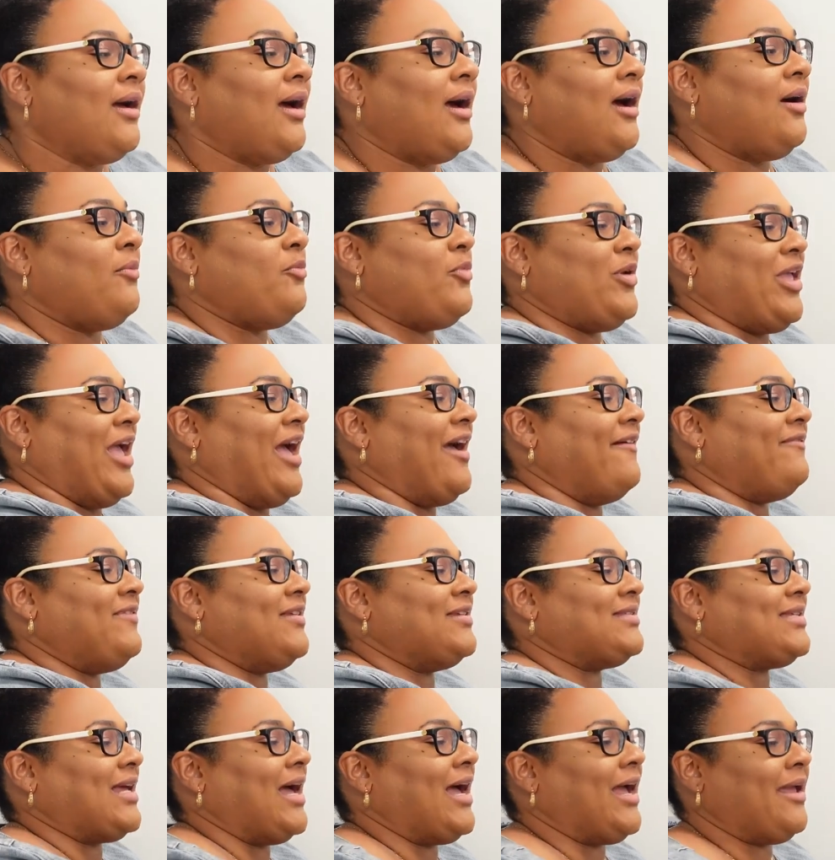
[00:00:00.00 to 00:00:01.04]
We have
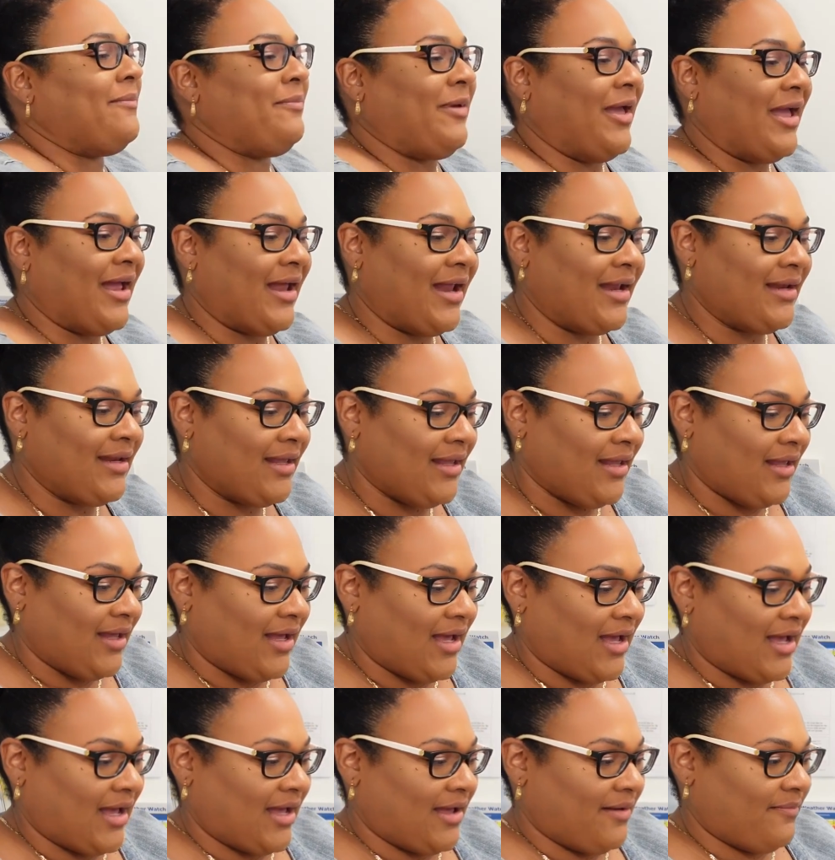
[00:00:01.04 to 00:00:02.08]
this iPad
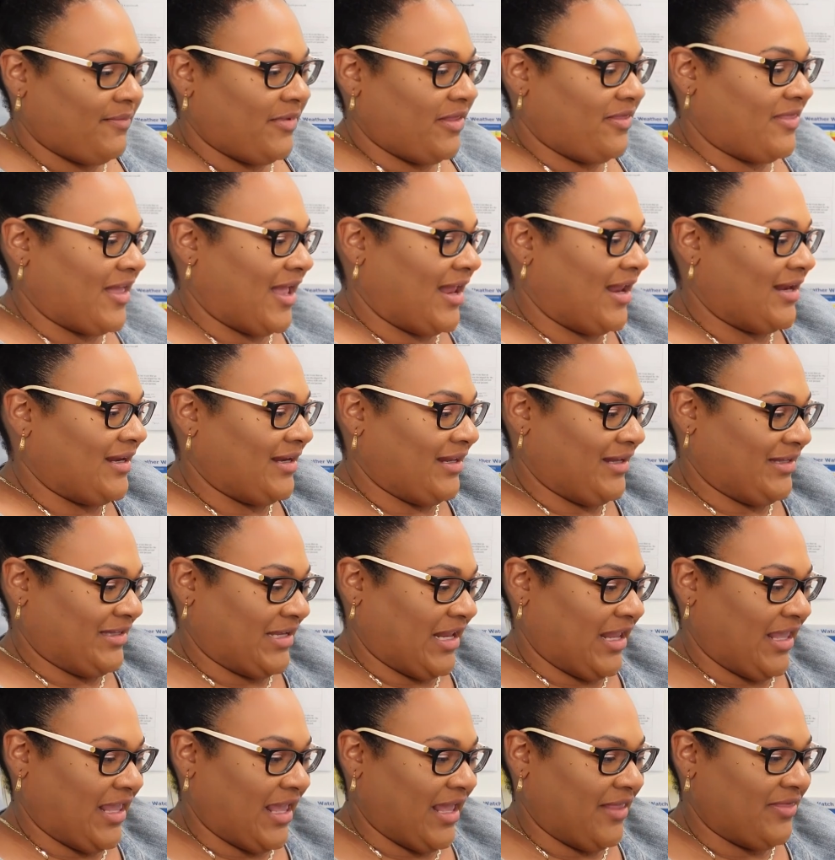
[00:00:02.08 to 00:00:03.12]
that
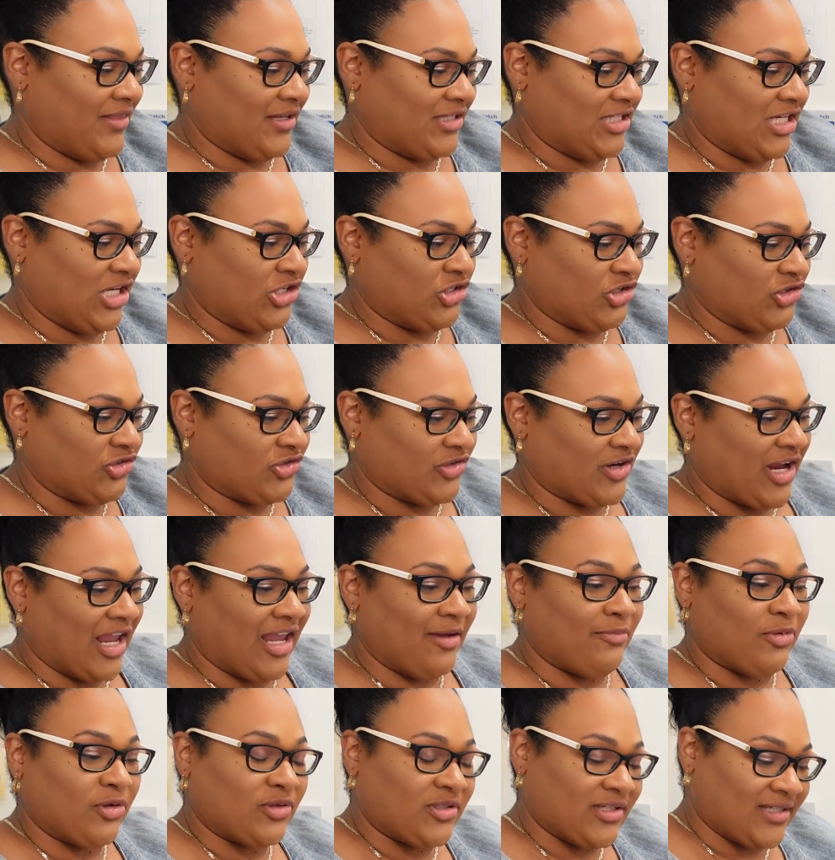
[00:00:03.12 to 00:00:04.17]
again the teachers are
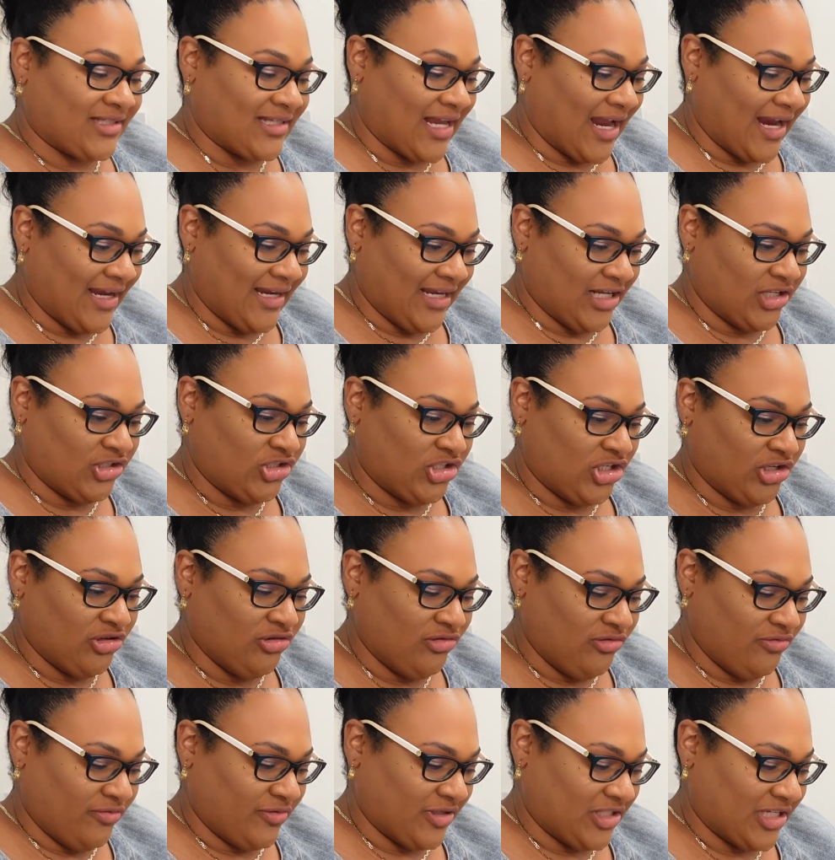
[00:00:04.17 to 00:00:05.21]
able to sign
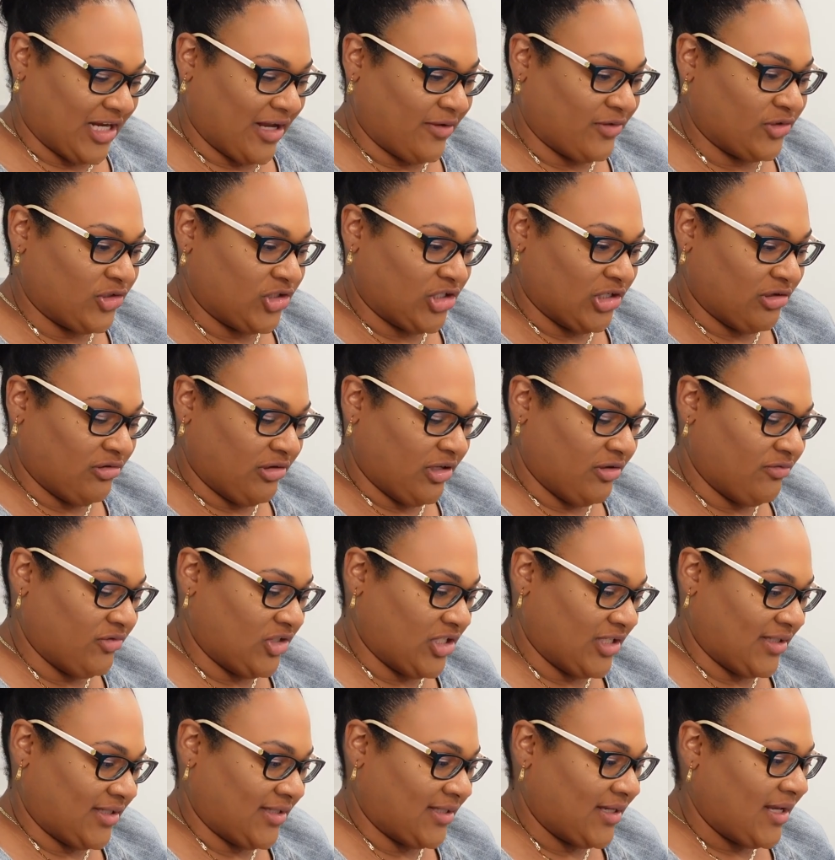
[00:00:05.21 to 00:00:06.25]
into, which I will show you
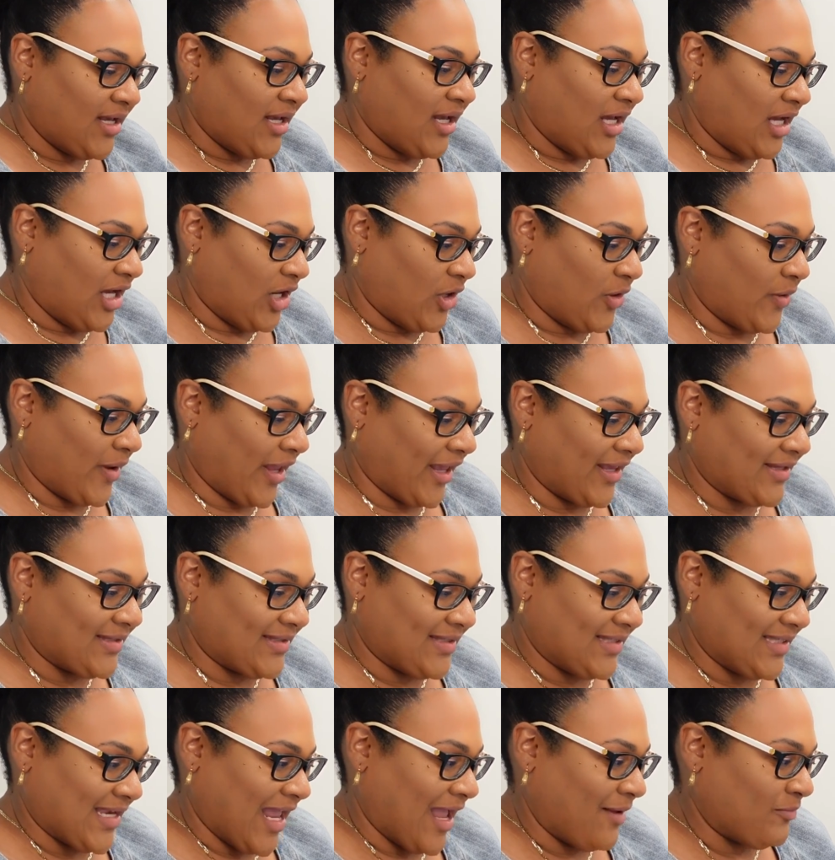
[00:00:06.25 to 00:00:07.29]
just a quick
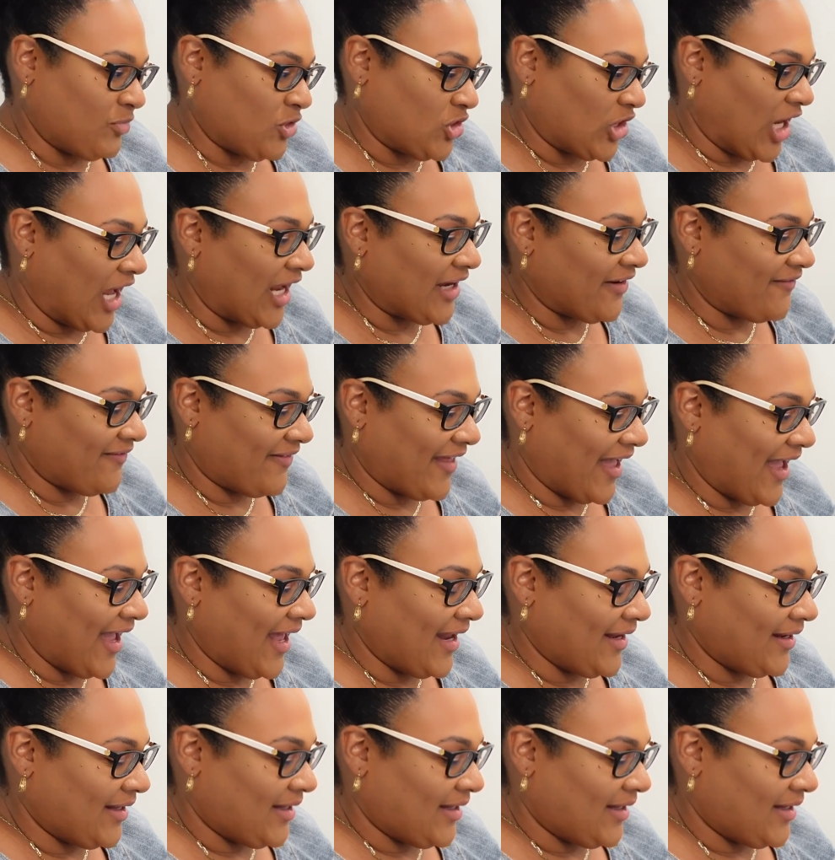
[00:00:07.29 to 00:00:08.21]
snapshot of that.